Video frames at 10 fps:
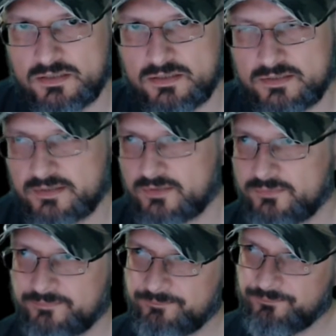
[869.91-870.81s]
So
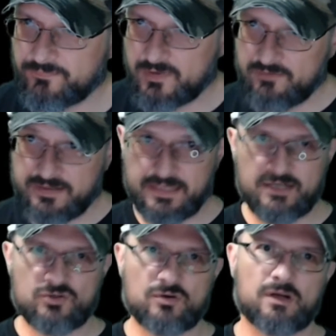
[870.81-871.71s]
a VLAN
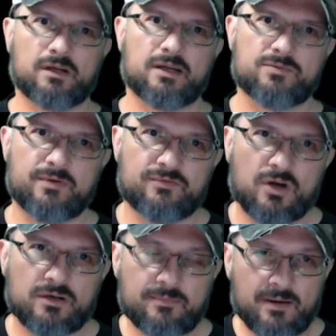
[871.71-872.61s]
trunk, as we've talked
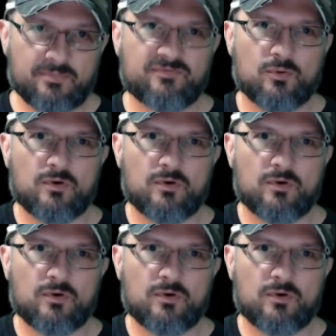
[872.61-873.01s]
about before,